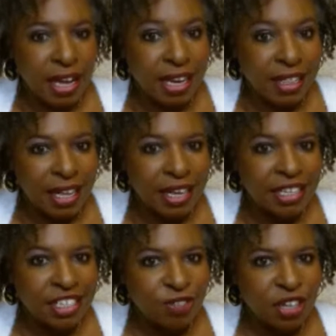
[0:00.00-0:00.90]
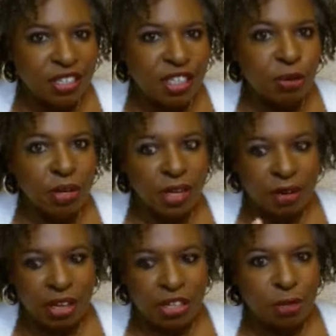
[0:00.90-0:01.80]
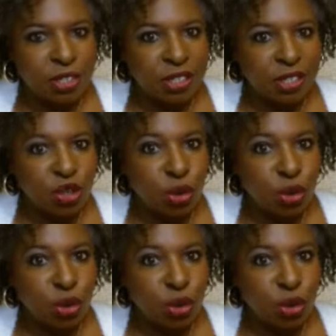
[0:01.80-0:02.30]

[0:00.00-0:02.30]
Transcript: and at the end of it, so I'm going to be